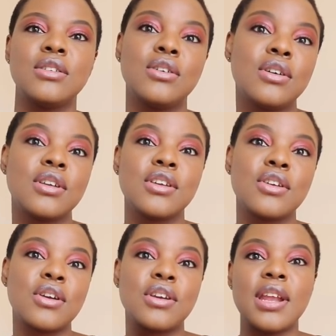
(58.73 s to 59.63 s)
look,
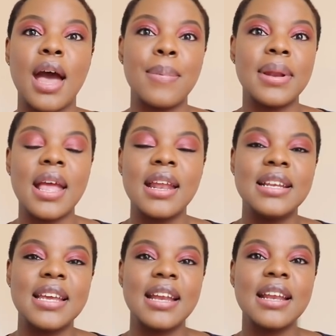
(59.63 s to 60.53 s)
you know, it could happen
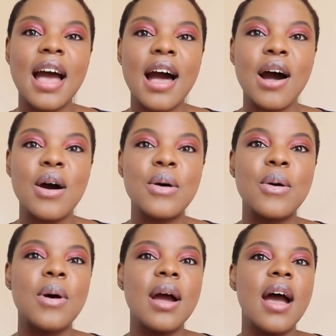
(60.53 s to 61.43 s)
any day now.